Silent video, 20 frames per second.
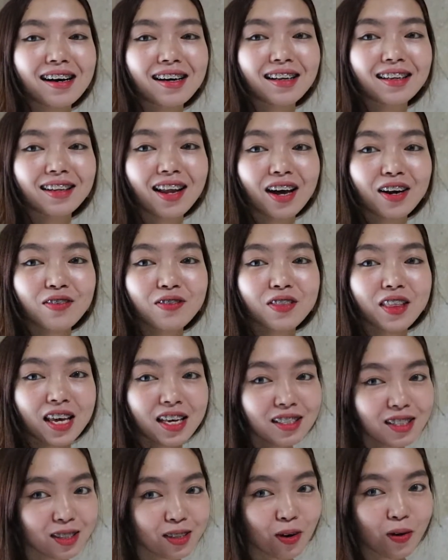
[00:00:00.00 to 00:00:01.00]
a lot of
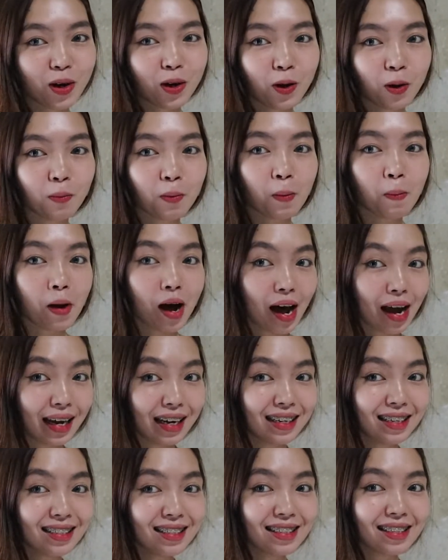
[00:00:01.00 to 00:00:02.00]
things going on my
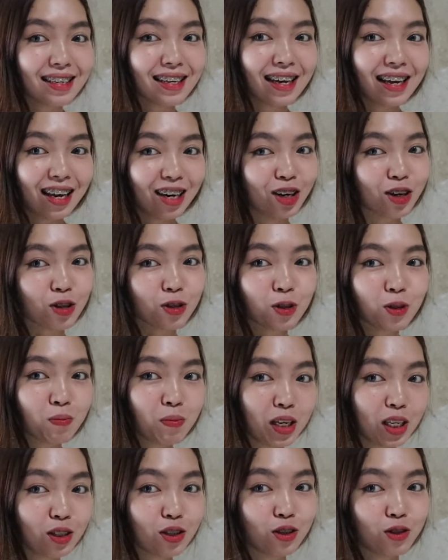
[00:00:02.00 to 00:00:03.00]
mind hinders
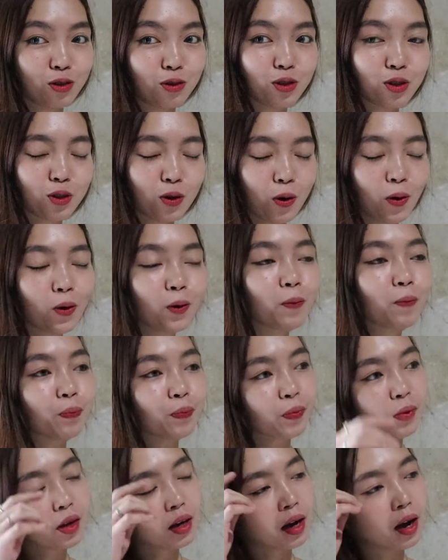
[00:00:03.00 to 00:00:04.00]
me to do so.
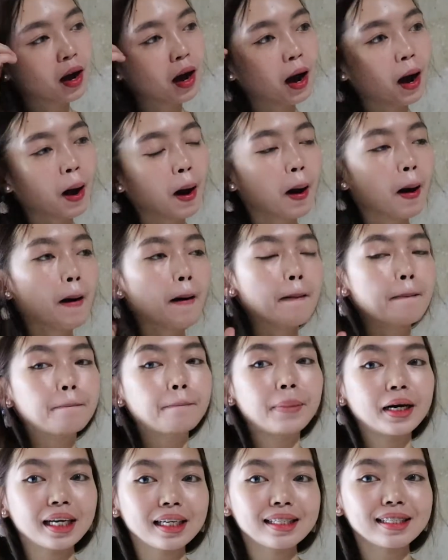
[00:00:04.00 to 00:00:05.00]

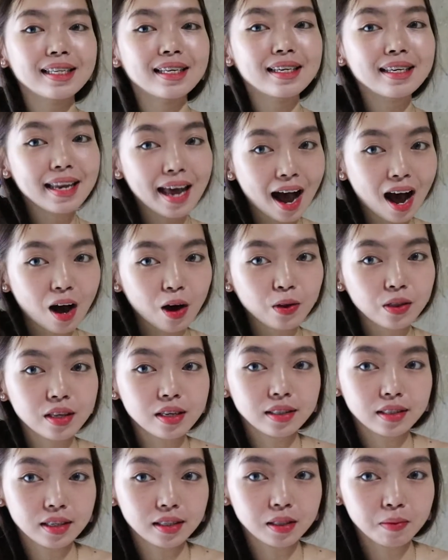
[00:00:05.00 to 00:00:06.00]
But now
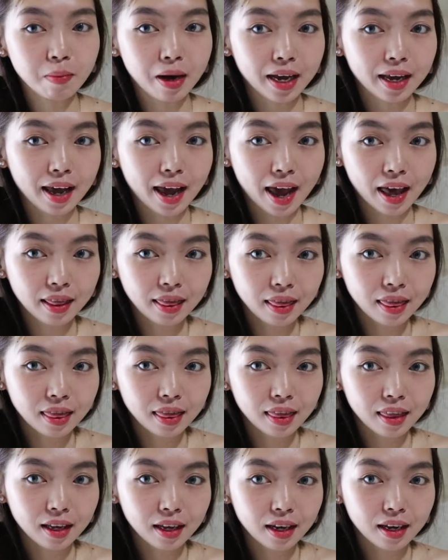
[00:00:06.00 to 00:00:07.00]
this is my nth
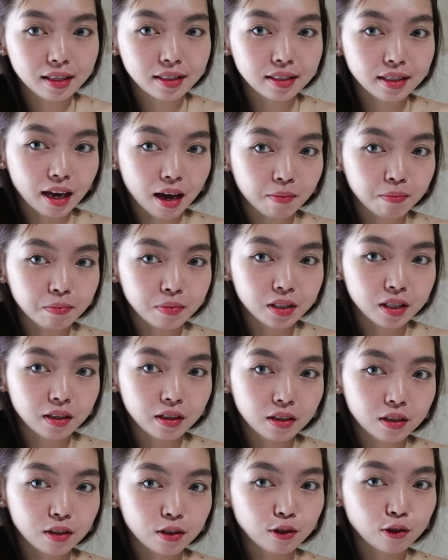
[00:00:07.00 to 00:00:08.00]
attempt
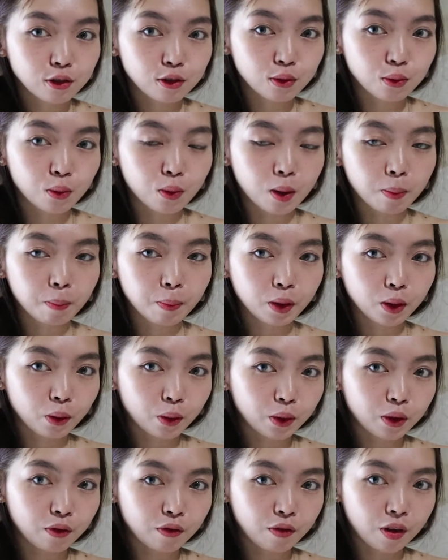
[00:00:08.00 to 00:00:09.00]
to
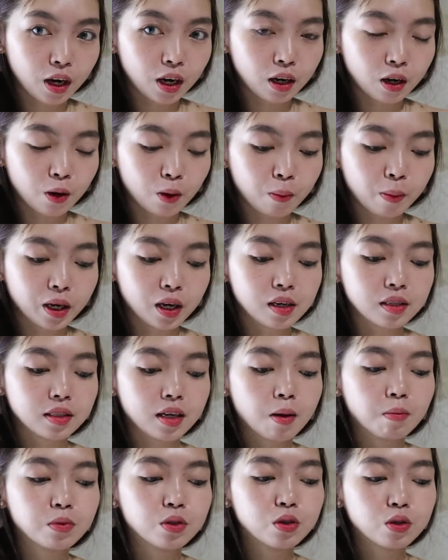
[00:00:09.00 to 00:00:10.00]
upload a video because
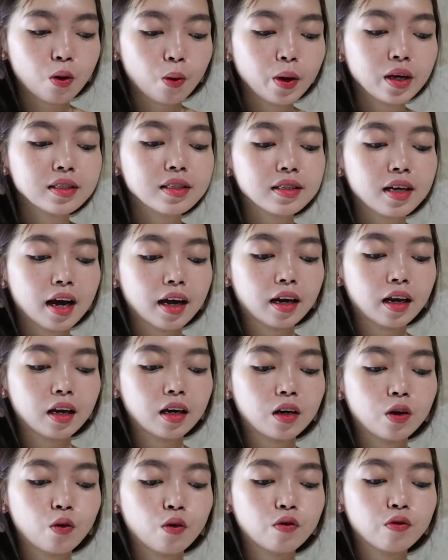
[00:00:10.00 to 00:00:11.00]
I'm so excited
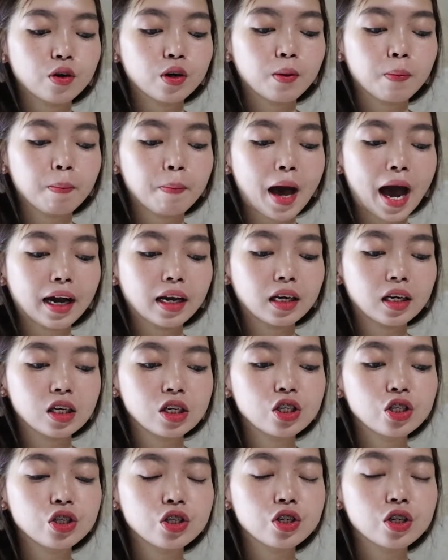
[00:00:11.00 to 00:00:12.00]
over a
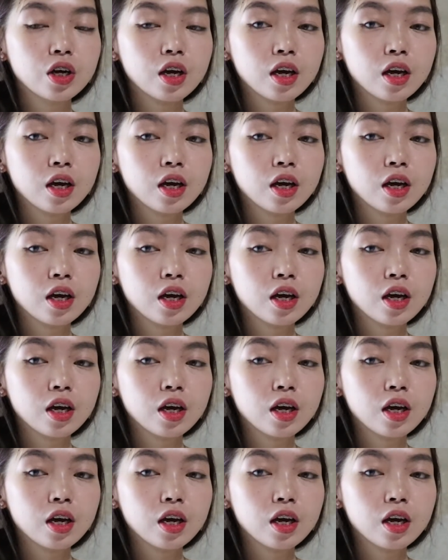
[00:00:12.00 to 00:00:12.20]
package